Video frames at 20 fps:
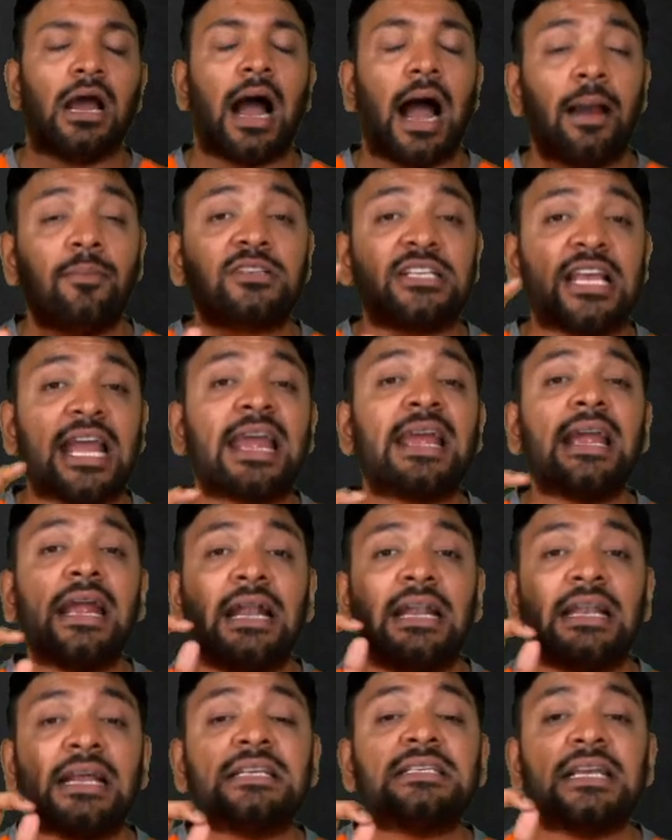I'm saying
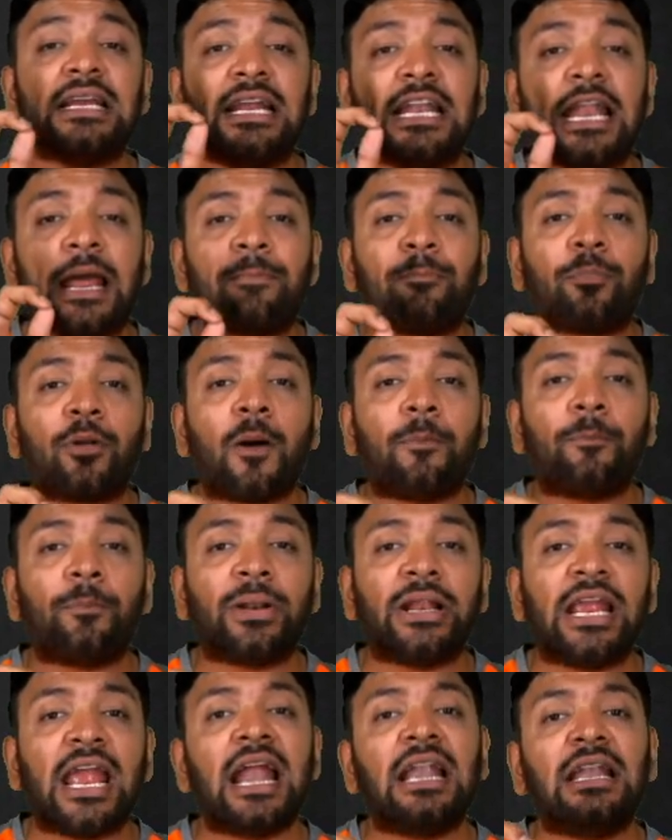it is
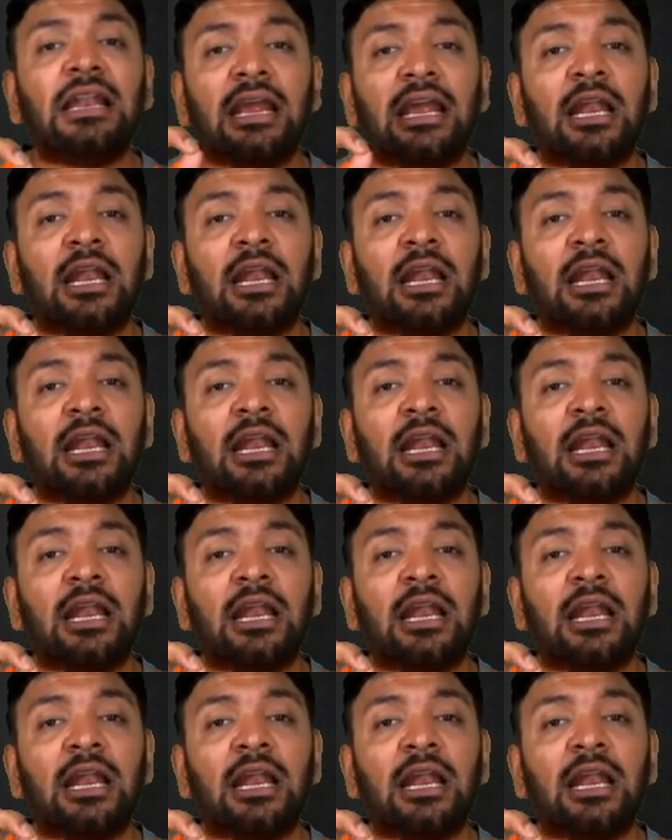inappropriate